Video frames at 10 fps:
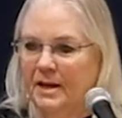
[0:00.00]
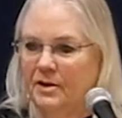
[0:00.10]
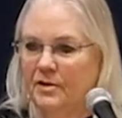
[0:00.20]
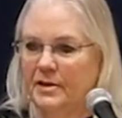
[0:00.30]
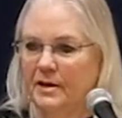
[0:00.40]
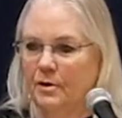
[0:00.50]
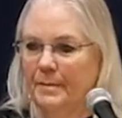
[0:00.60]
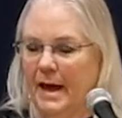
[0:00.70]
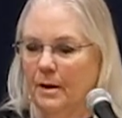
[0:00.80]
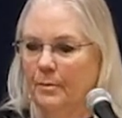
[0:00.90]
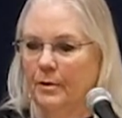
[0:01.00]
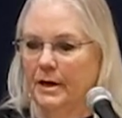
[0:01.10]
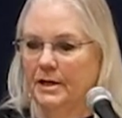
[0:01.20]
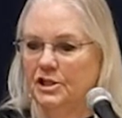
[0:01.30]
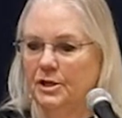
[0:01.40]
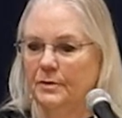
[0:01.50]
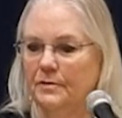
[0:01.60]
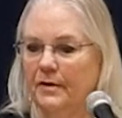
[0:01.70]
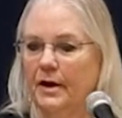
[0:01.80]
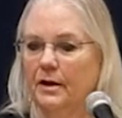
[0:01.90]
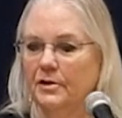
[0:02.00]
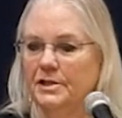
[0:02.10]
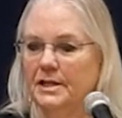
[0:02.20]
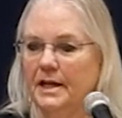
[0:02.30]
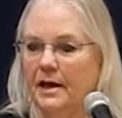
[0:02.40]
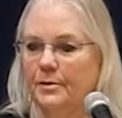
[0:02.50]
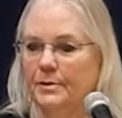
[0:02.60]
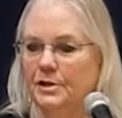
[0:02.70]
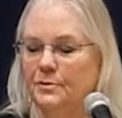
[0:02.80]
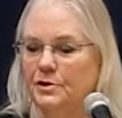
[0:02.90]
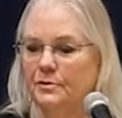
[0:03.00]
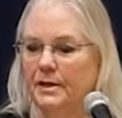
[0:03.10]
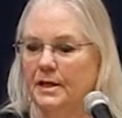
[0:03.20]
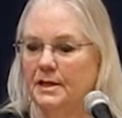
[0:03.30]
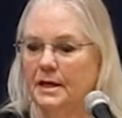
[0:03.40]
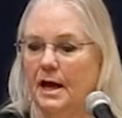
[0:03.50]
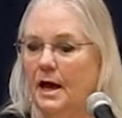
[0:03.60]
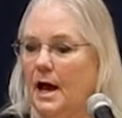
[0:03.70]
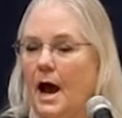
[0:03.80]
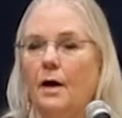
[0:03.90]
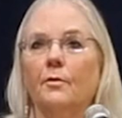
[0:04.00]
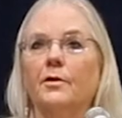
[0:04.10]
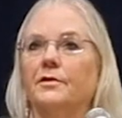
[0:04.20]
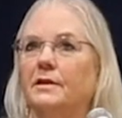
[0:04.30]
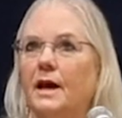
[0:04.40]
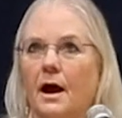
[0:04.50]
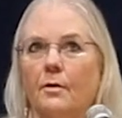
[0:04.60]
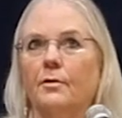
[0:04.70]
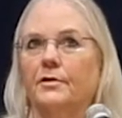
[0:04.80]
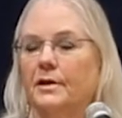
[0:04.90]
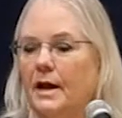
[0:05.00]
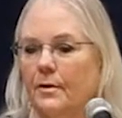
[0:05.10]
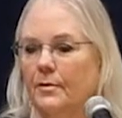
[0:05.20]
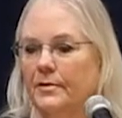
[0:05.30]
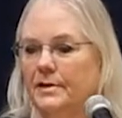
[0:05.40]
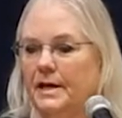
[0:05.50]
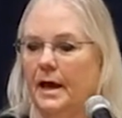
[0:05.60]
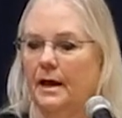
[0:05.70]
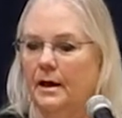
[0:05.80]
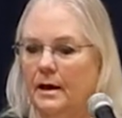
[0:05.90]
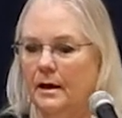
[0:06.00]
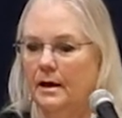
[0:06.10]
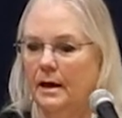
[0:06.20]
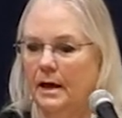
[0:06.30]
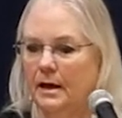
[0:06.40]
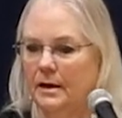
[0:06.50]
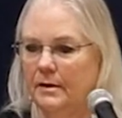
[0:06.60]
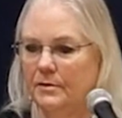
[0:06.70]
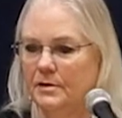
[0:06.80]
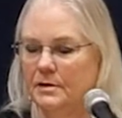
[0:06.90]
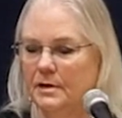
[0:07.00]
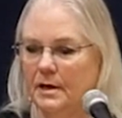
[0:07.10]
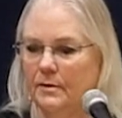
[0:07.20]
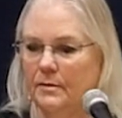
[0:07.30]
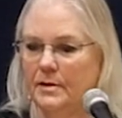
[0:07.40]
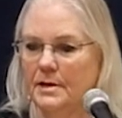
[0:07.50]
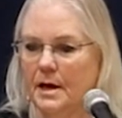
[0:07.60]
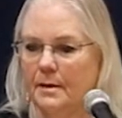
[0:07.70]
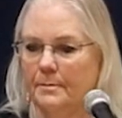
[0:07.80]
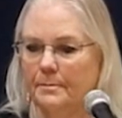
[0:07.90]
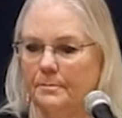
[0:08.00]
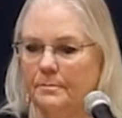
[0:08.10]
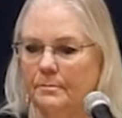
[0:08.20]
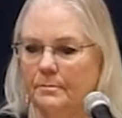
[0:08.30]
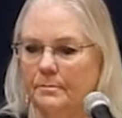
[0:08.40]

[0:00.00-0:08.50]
And you can see her paddleboarding, and she was very close to death when she was doing this, and hours and hours and hours a day, and it was it was um,